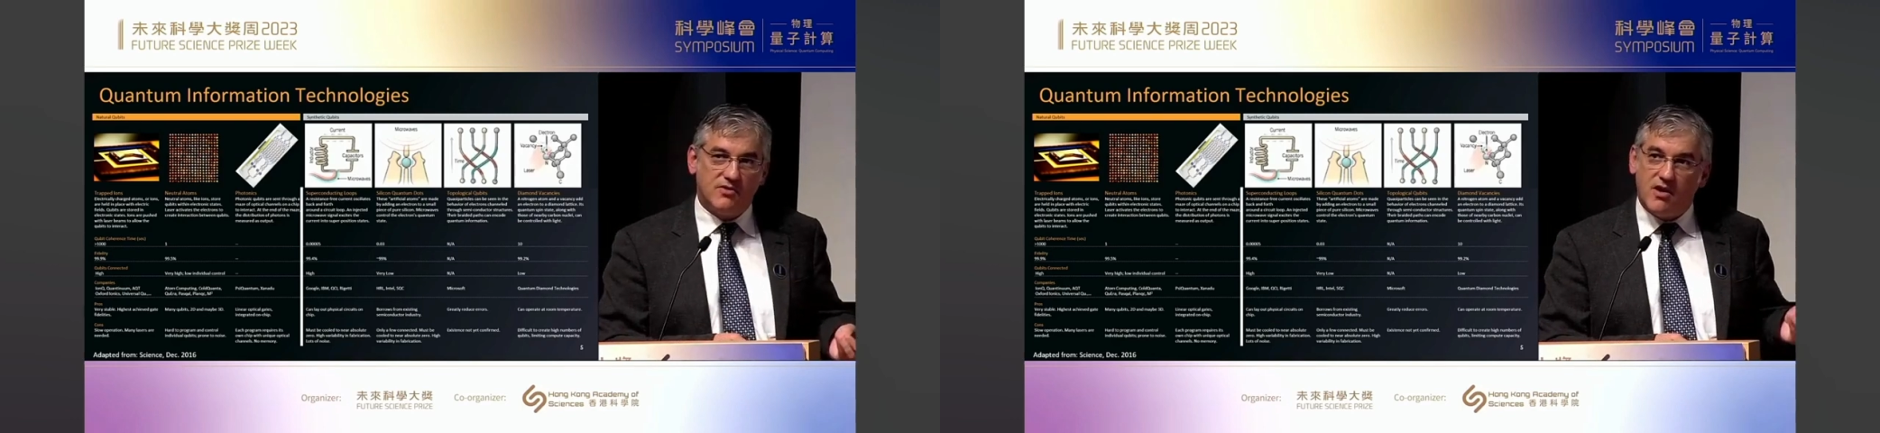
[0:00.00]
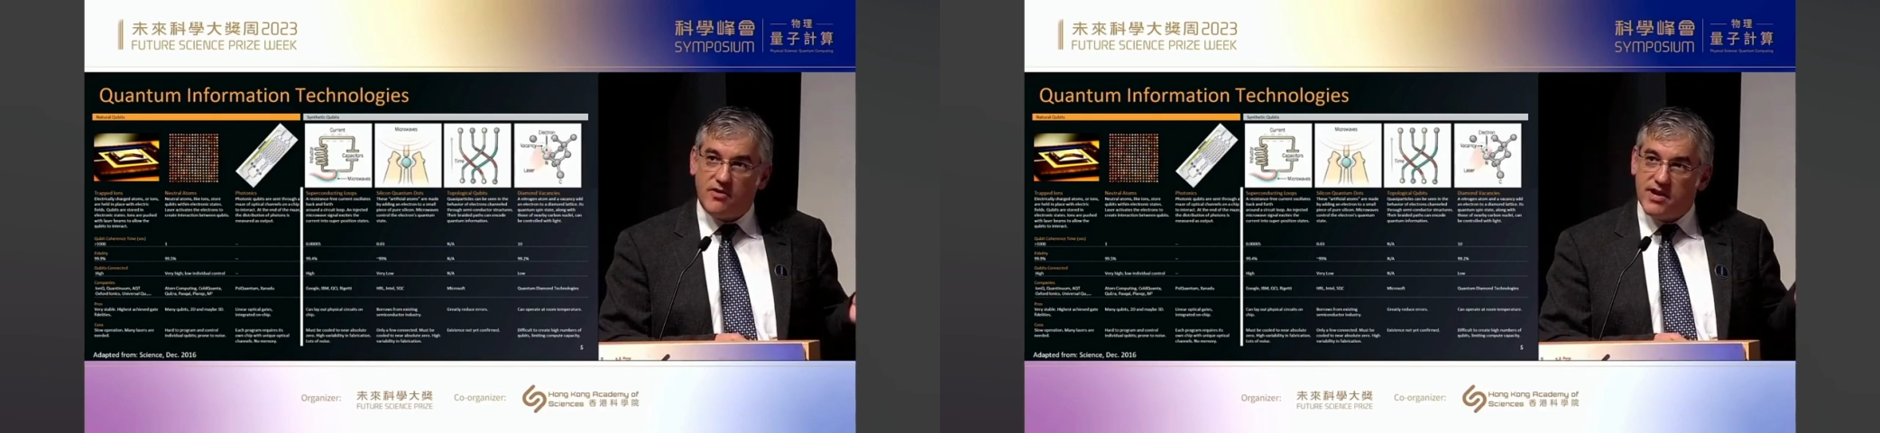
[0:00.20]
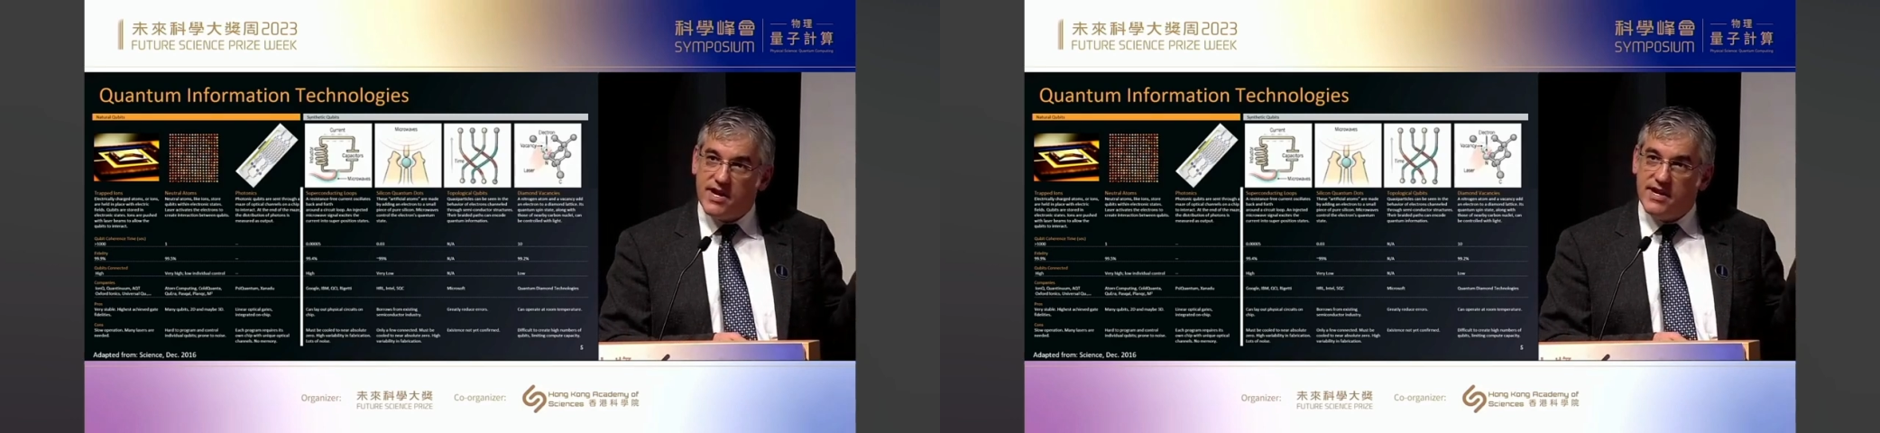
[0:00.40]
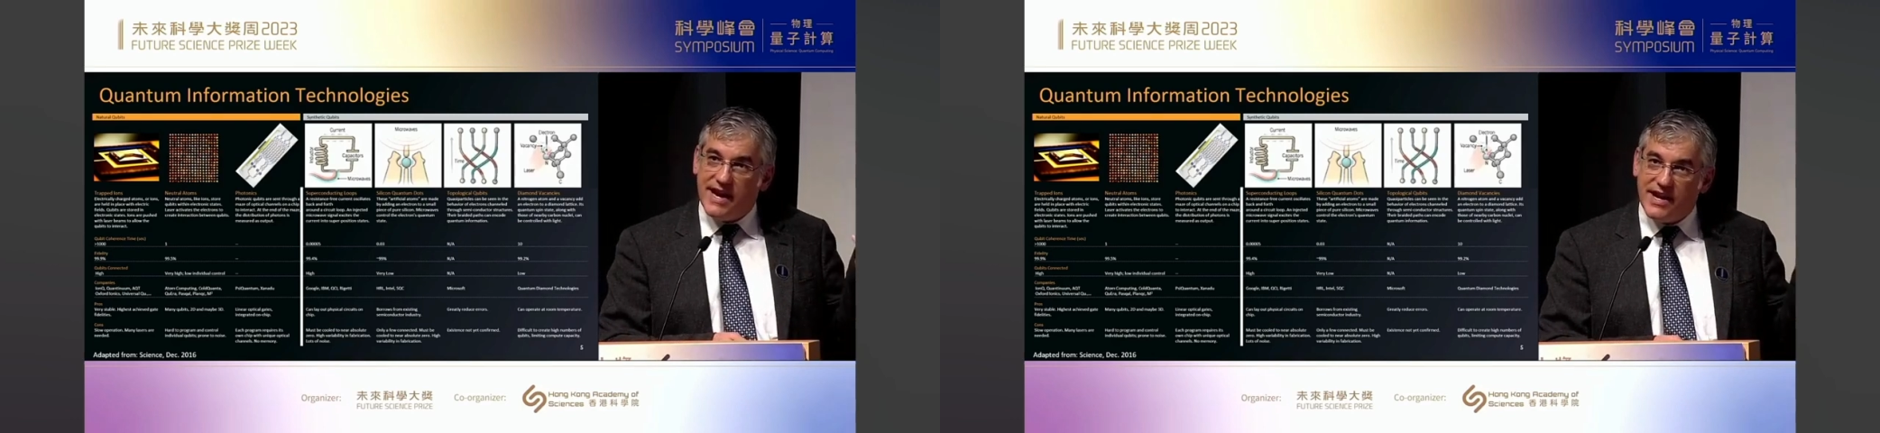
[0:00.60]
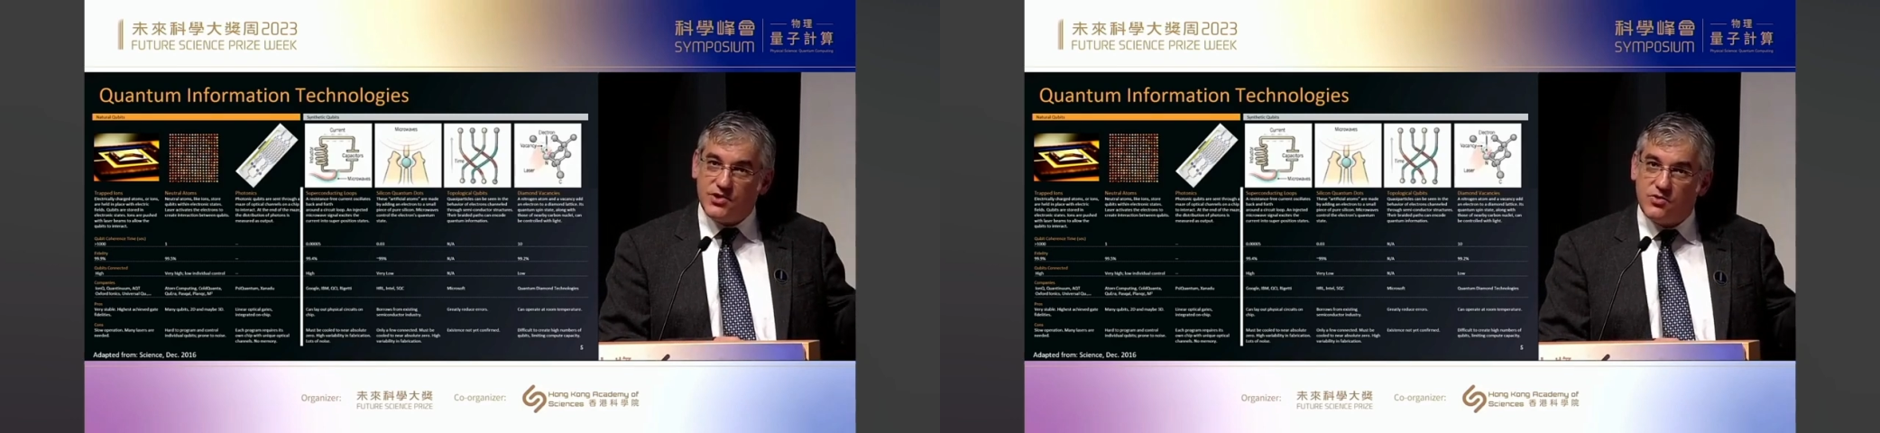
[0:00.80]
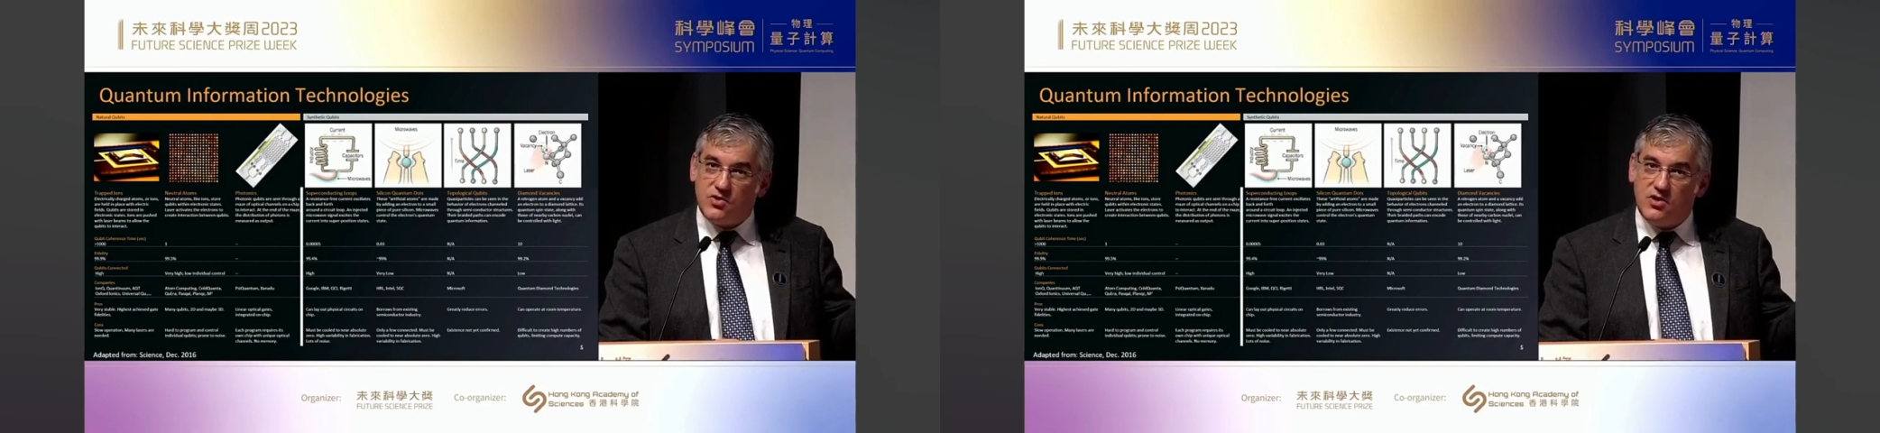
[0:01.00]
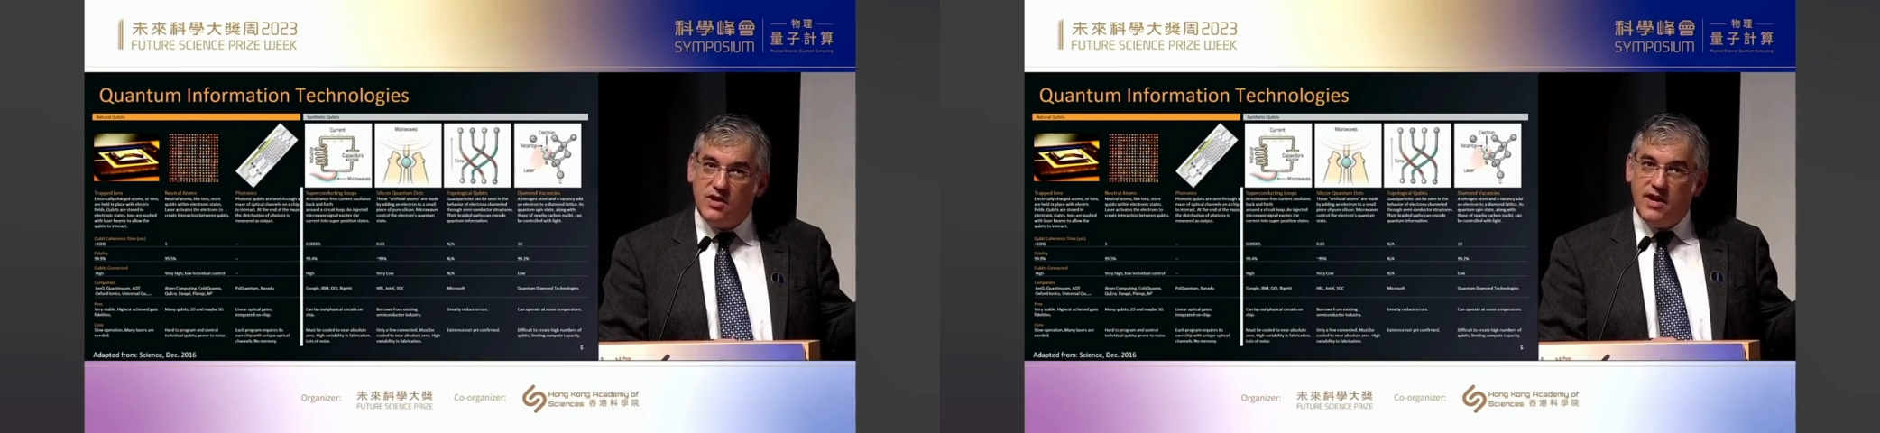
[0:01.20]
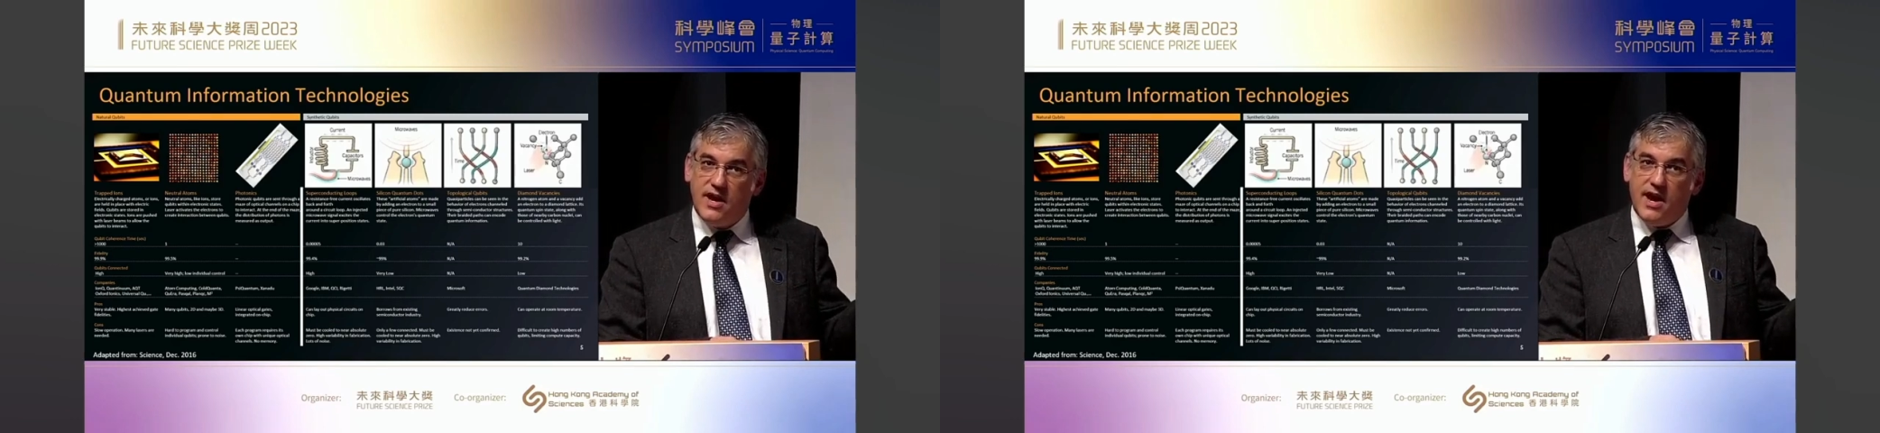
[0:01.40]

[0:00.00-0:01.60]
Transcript: They're already natural